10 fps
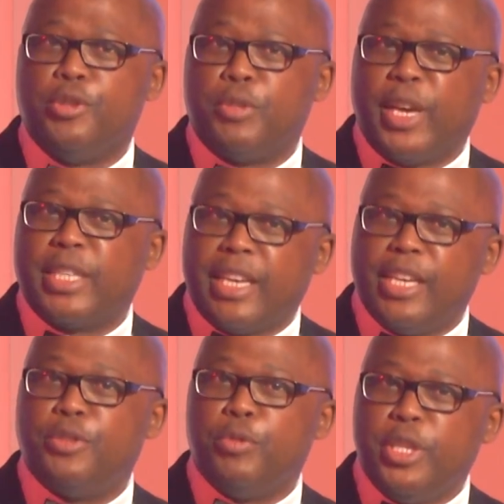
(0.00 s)
issues, but at
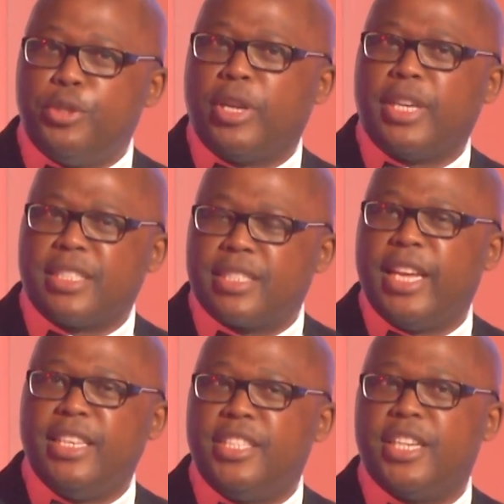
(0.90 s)
least we need to
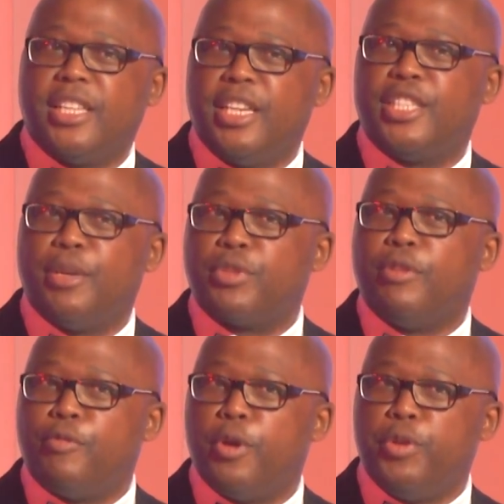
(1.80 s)
understand each other in terms
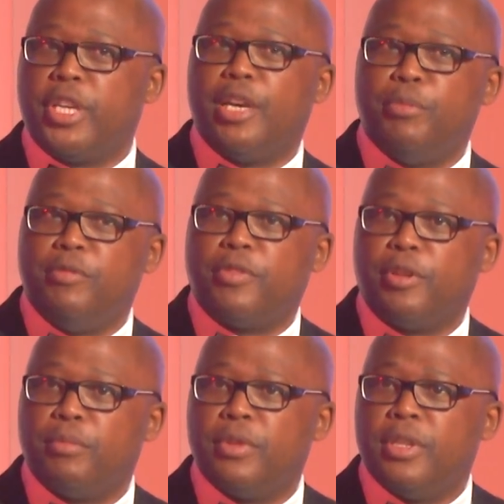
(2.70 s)
of where we're coming
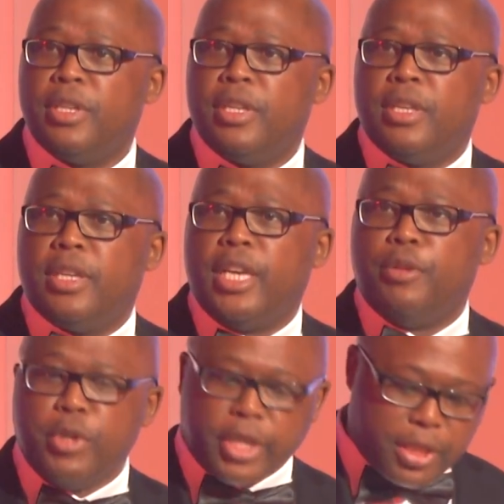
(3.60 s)
from.
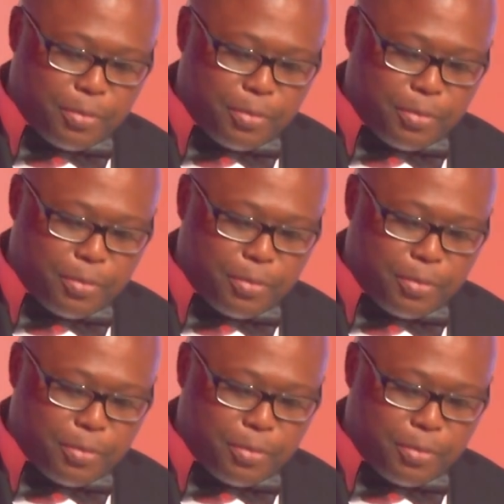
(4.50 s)
And we're